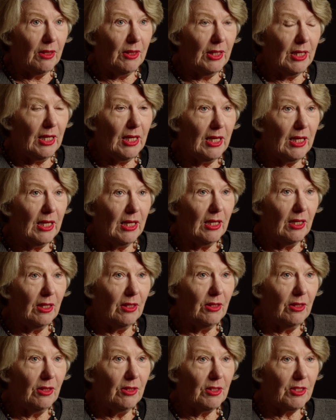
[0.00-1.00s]
the
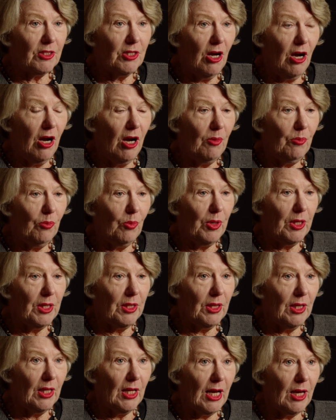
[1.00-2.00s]
the time
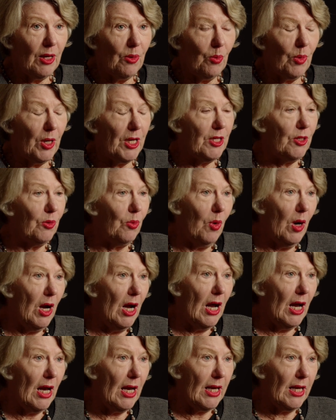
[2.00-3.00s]
when they went
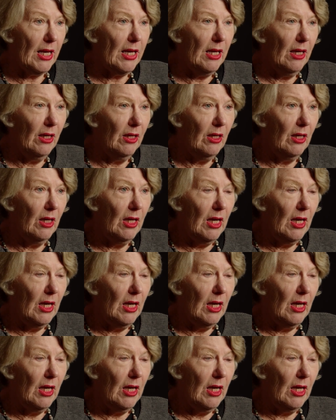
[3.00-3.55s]
away,